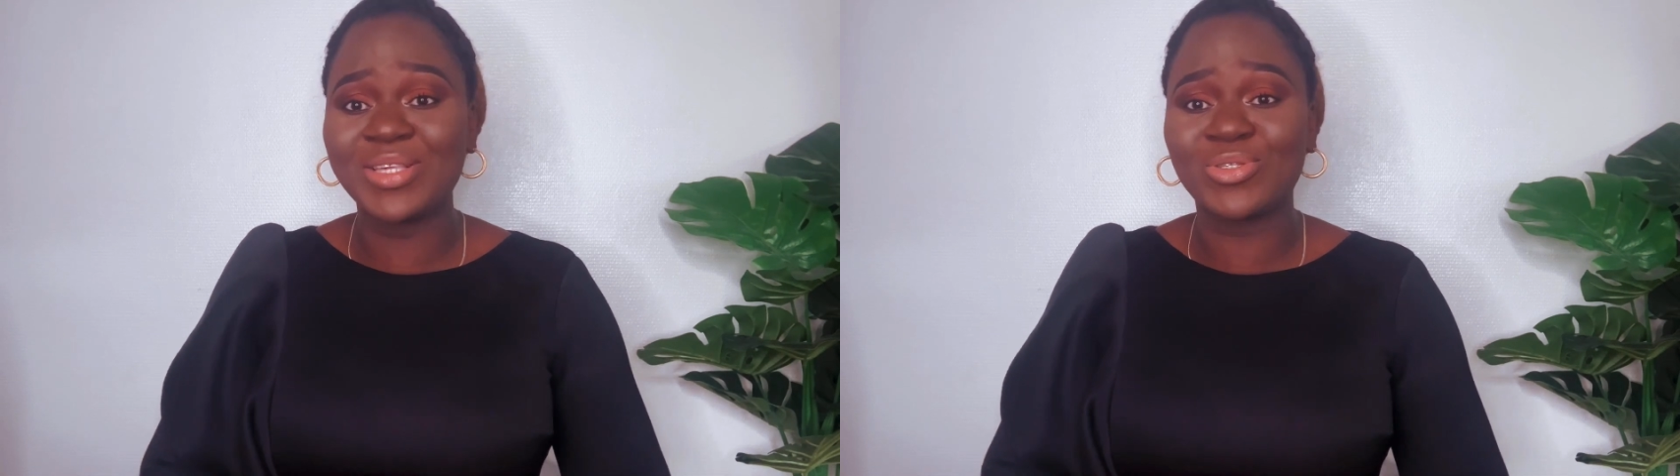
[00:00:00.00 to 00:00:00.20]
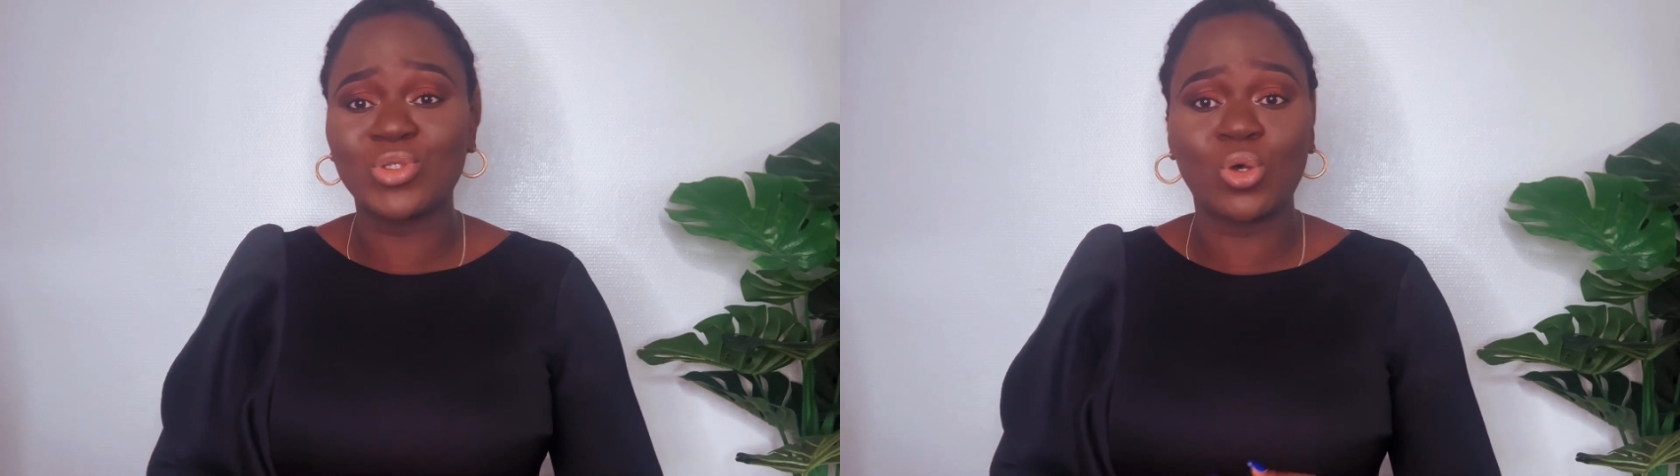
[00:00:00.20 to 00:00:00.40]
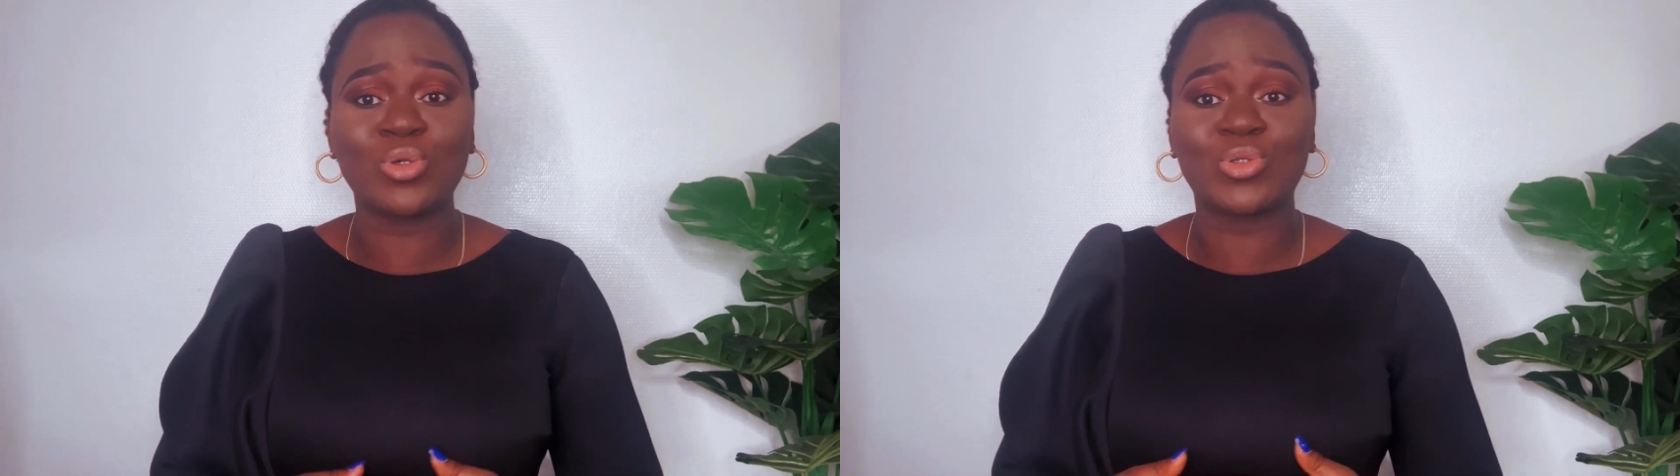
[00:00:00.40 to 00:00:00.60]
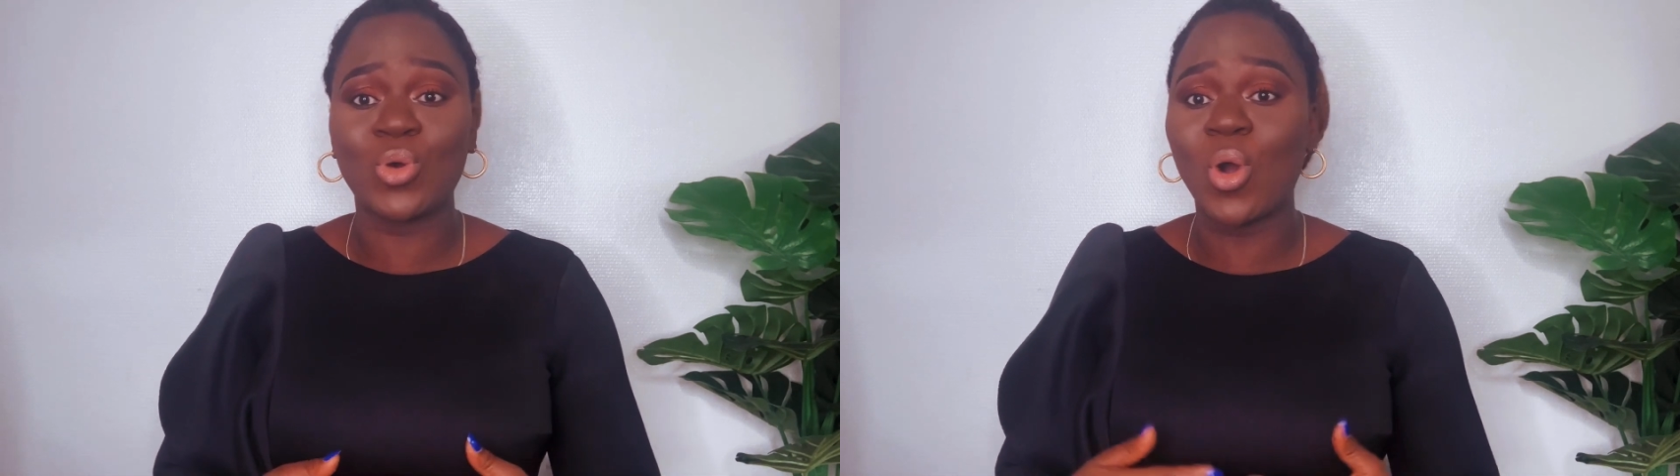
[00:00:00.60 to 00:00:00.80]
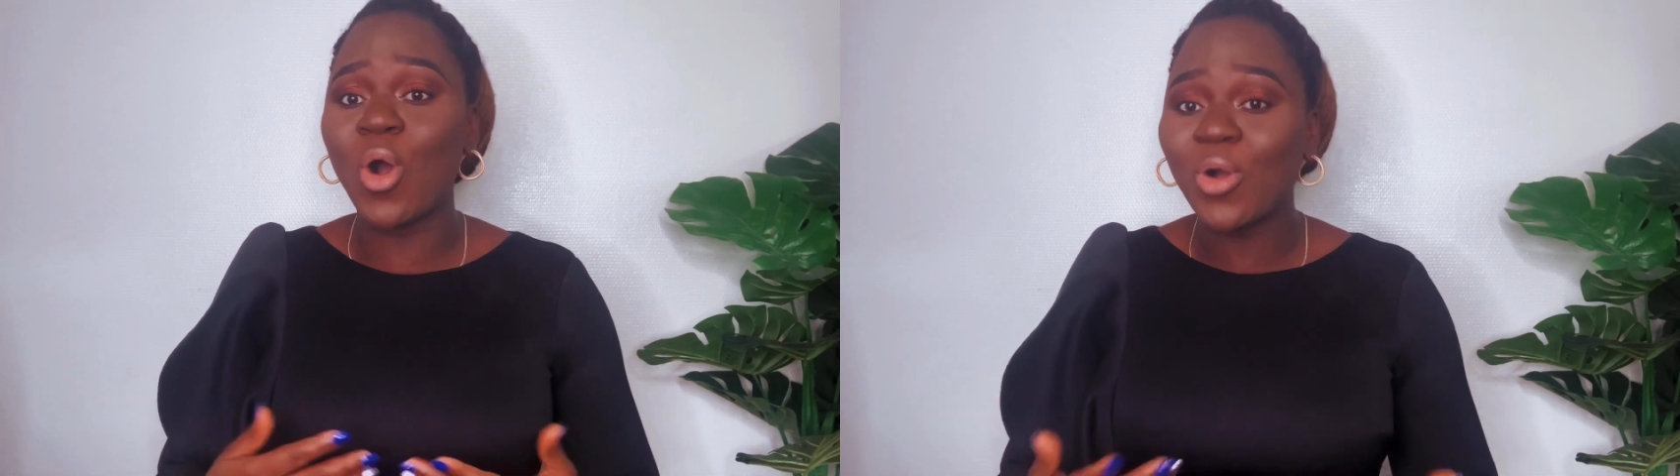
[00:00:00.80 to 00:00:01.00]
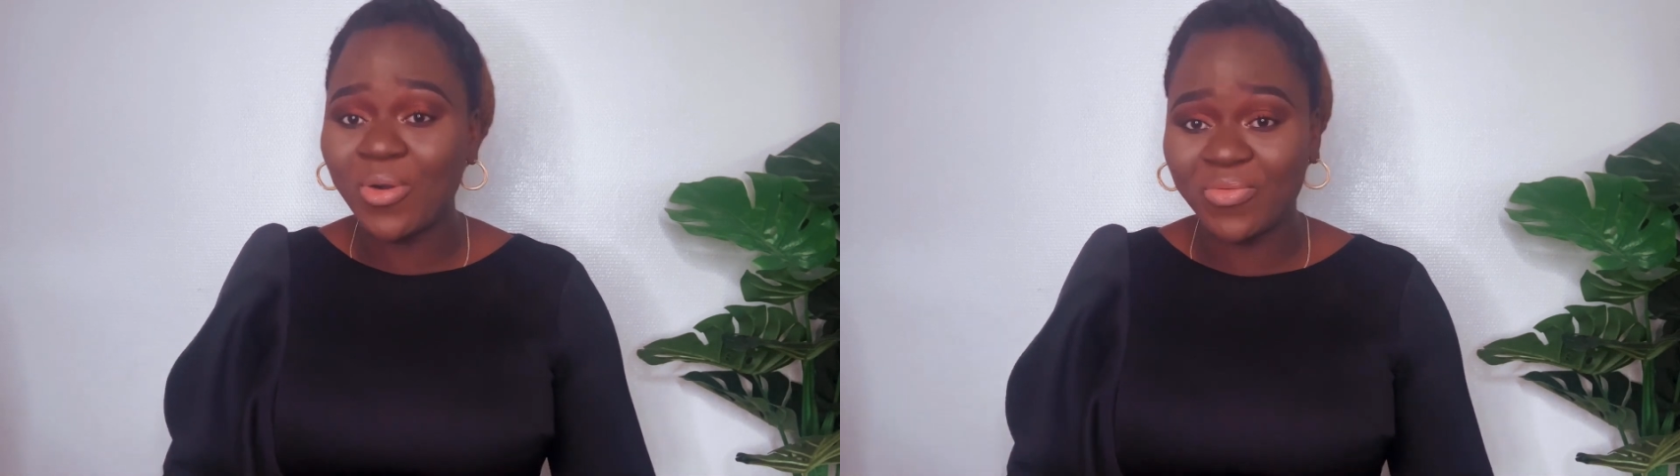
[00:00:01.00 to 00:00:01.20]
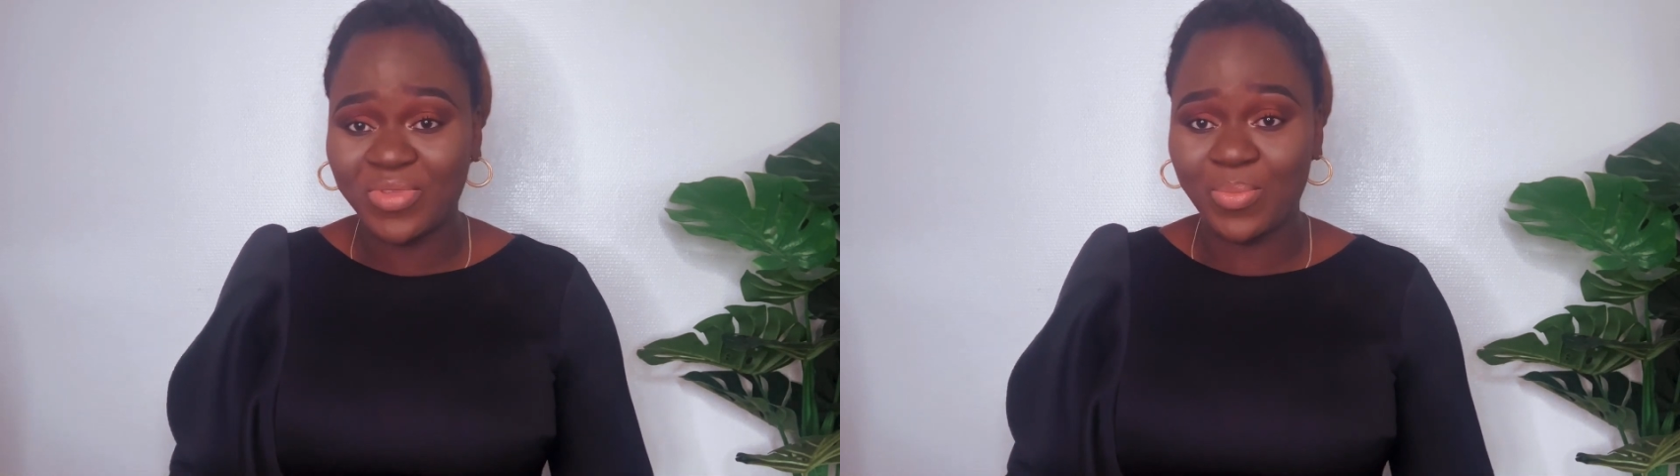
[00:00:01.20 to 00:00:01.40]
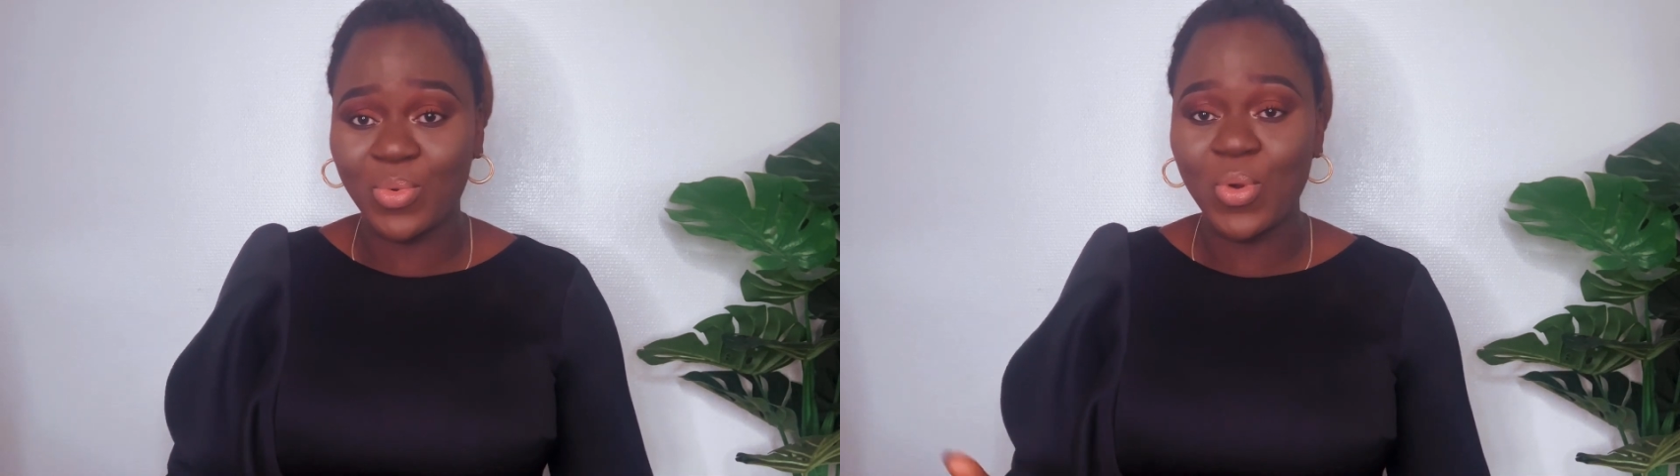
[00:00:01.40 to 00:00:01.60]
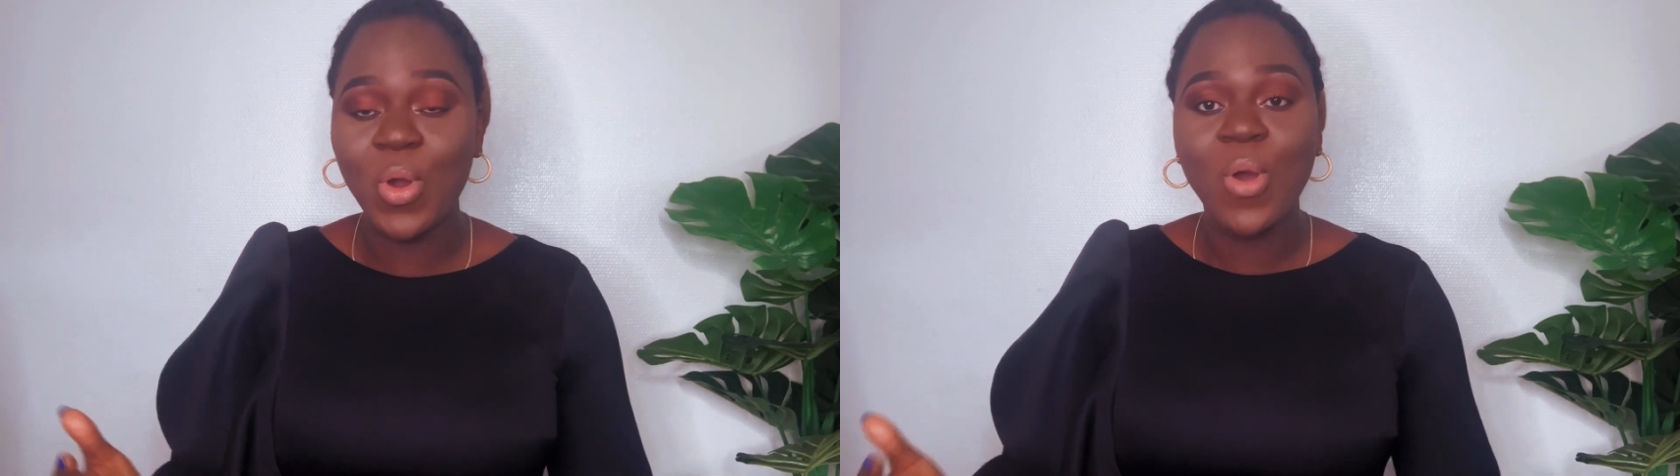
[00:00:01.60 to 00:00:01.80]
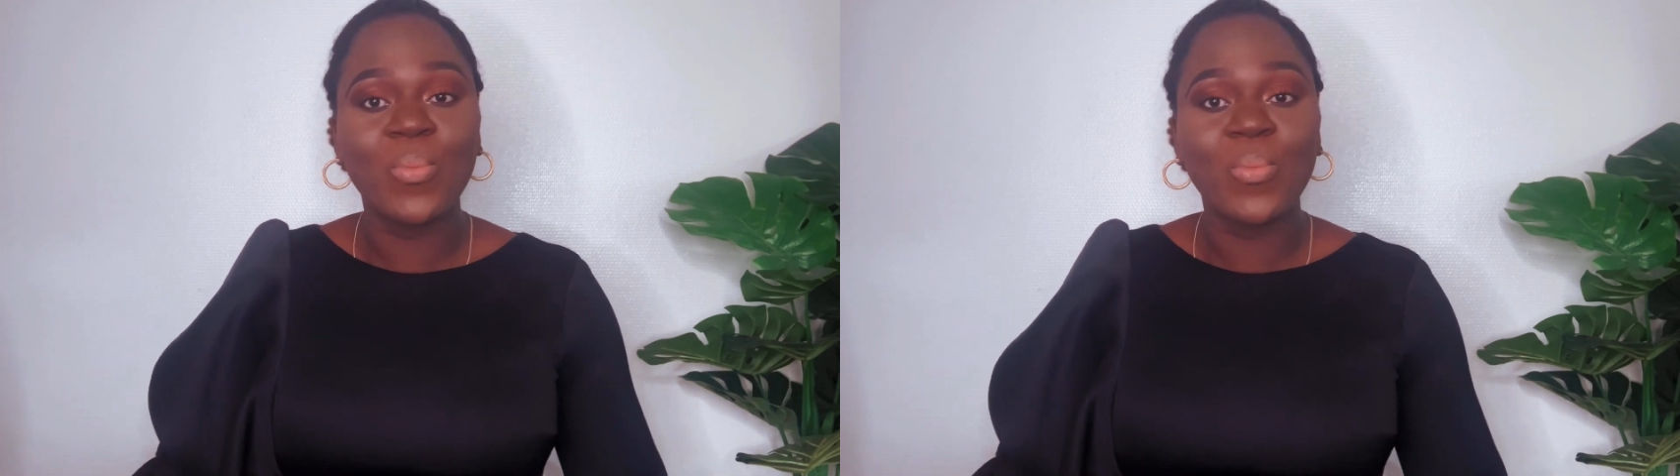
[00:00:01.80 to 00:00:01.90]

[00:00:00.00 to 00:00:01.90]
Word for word: it so so uncomfortable